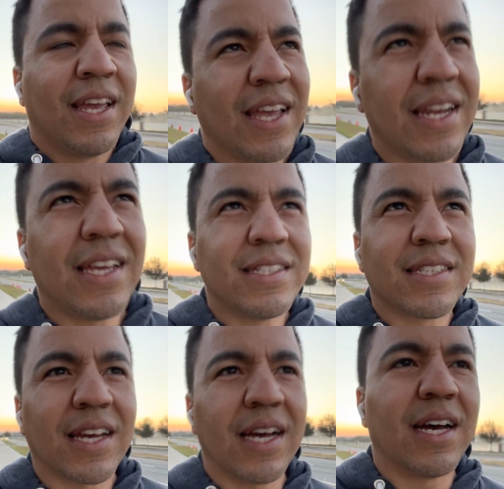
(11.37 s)
It
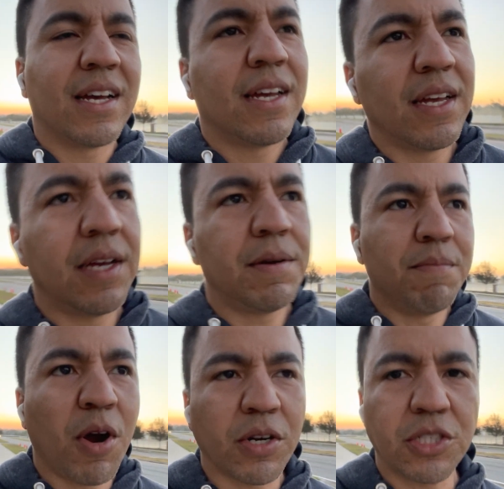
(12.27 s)
is
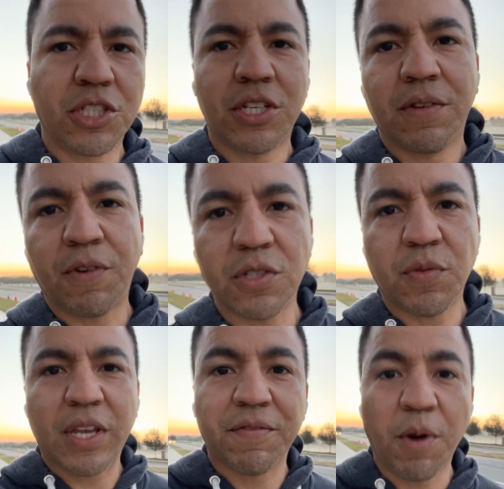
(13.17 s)
March, first
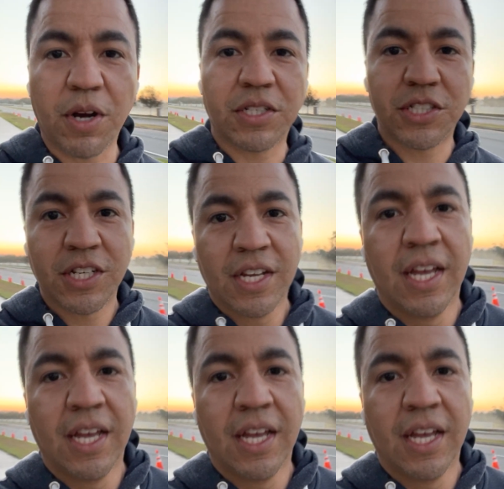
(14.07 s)
week of March,